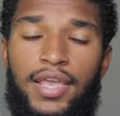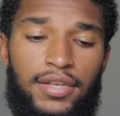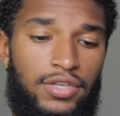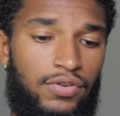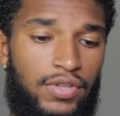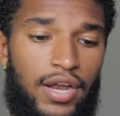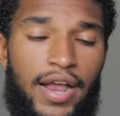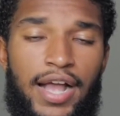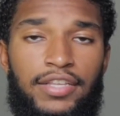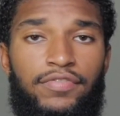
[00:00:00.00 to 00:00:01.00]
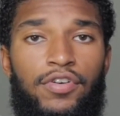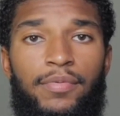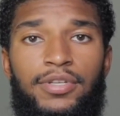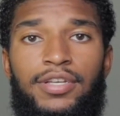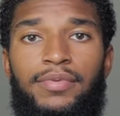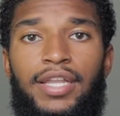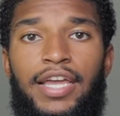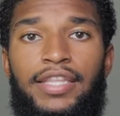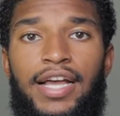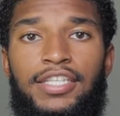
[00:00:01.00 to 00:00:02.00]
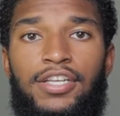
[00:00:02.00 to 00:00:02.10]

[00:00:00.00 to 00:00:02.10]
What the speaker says: do their ads for them or something like that.